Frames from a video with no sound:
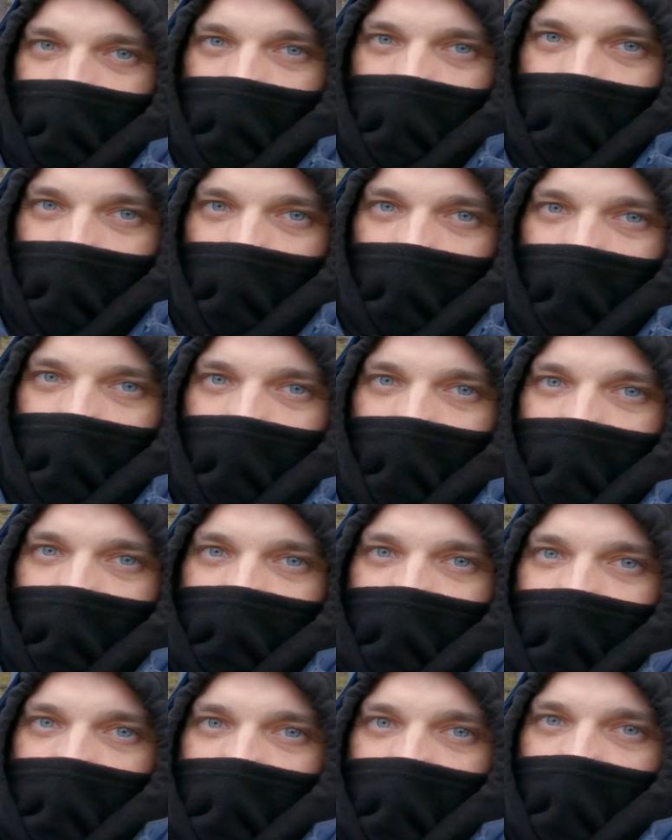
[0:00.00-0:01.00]
not sure
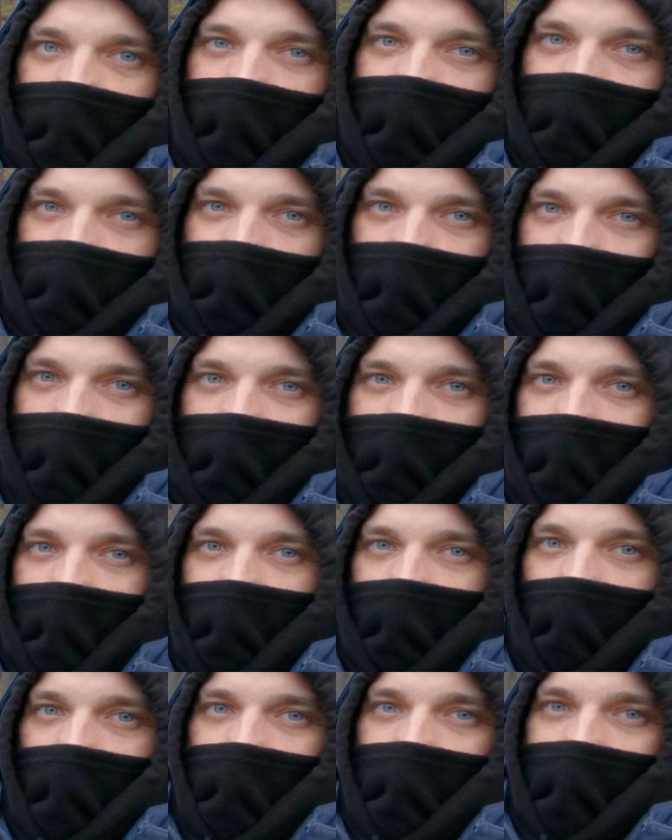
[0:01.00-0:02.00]
if this is a real
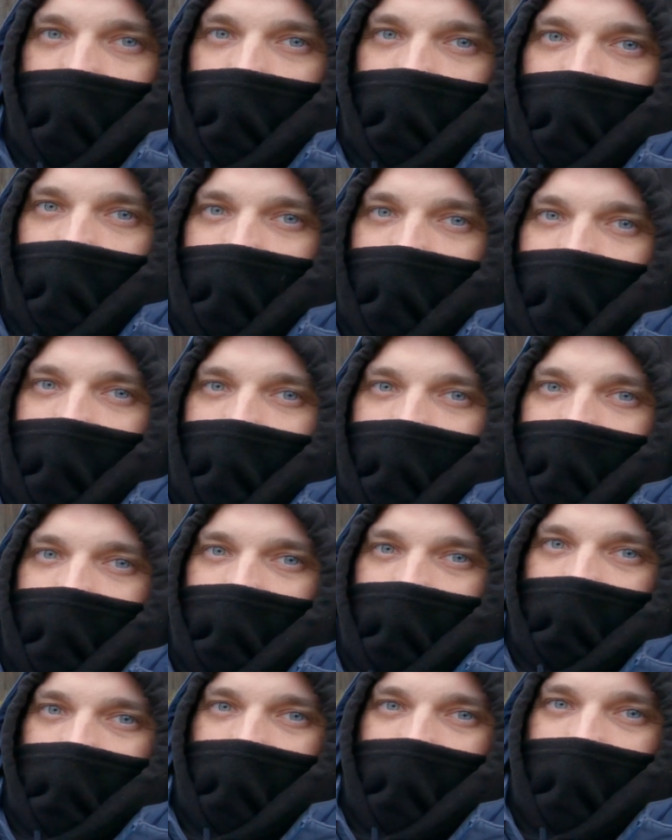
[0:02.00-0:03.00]
shelter for somebody,
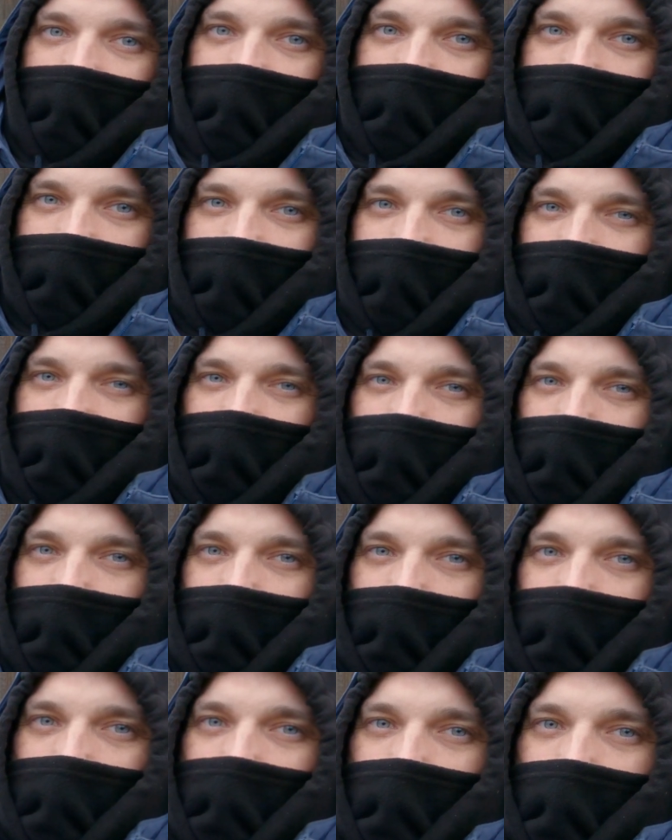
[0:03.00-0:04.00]
but it
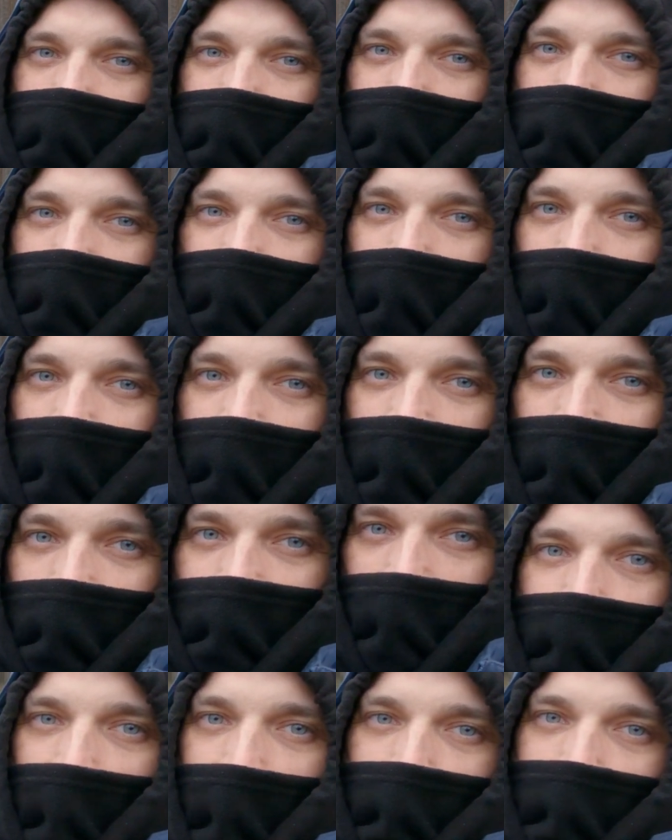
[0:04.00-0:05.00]
seems too small.
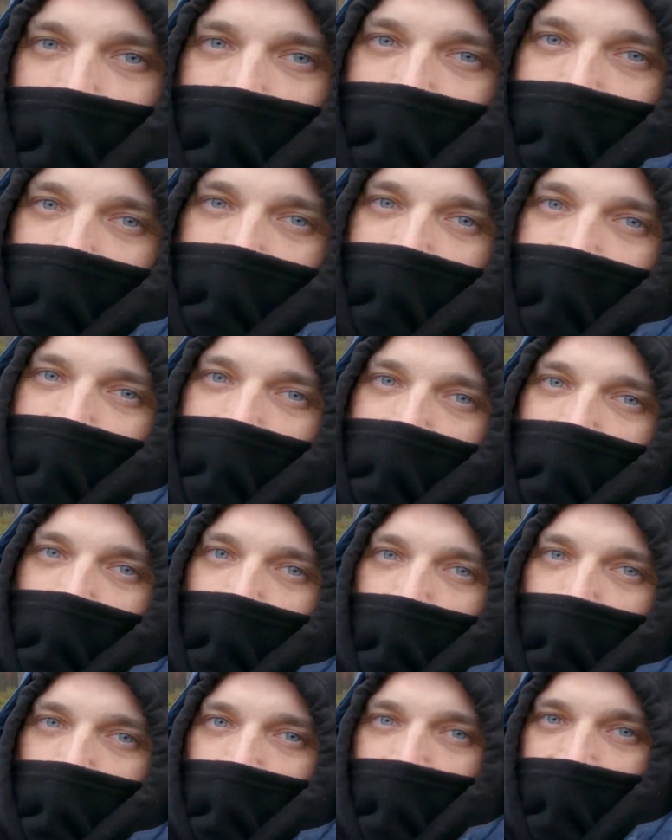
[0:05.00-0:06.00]
Maybe some kids
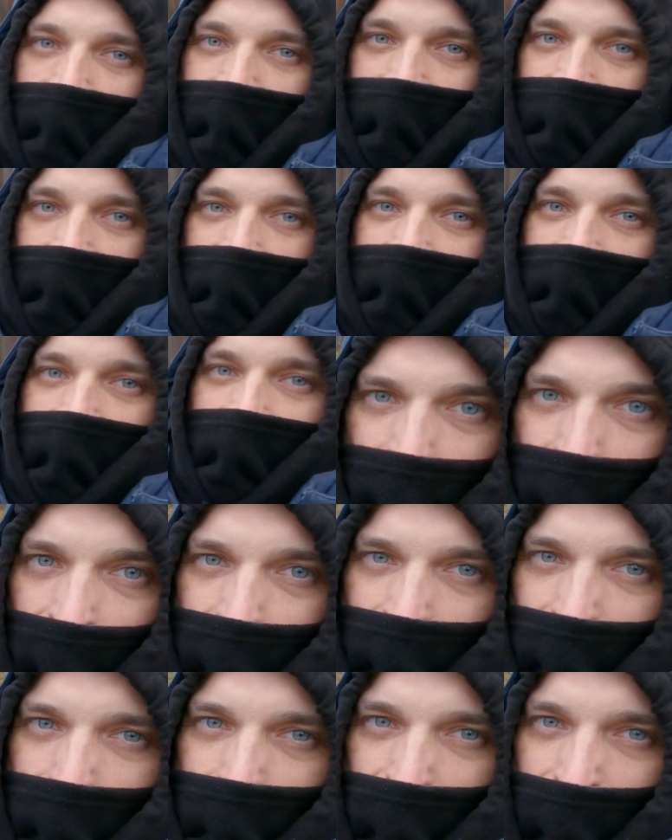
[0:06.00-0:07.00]
were playing,
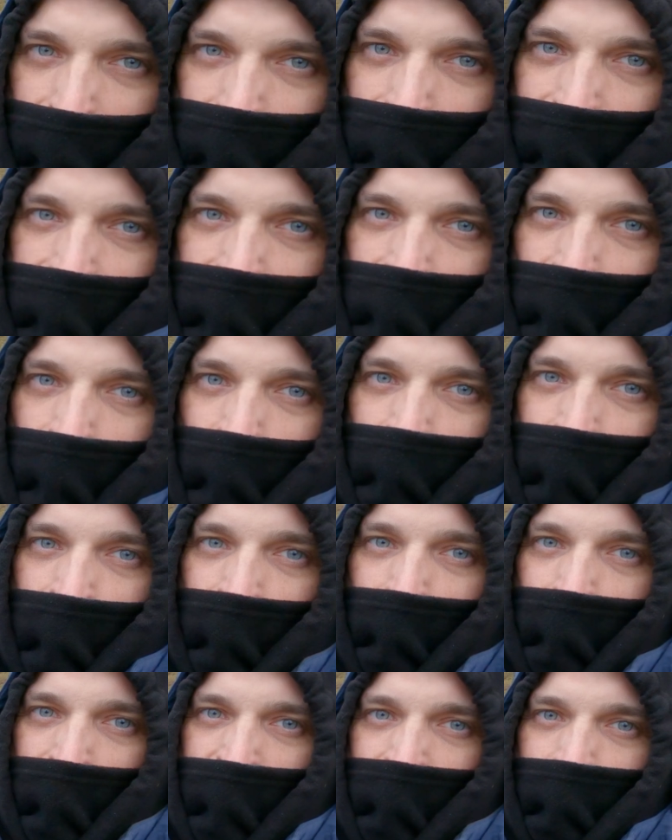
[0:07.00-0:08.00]
maybe babies of
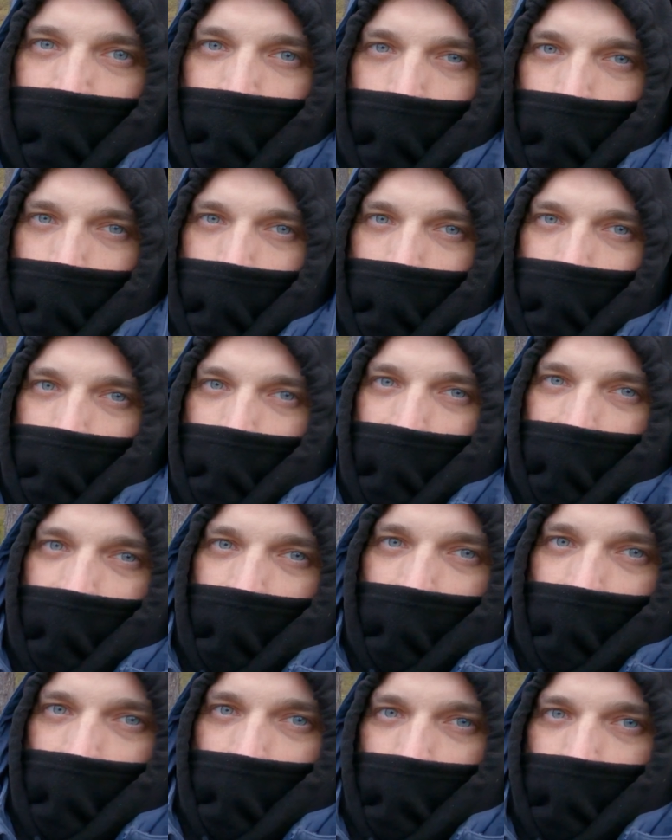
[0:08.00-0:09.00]
the Bigfoot, I
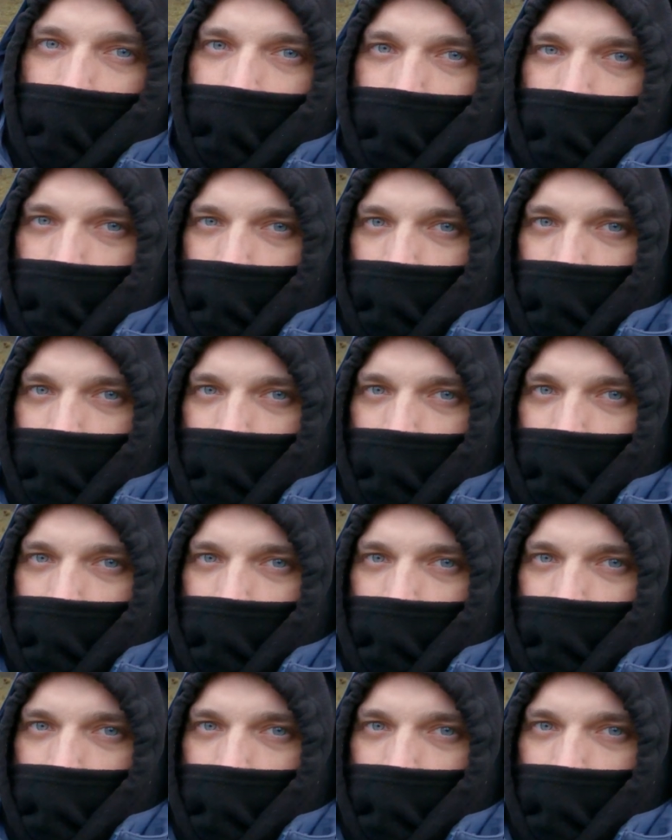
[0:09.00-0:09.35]
don't know.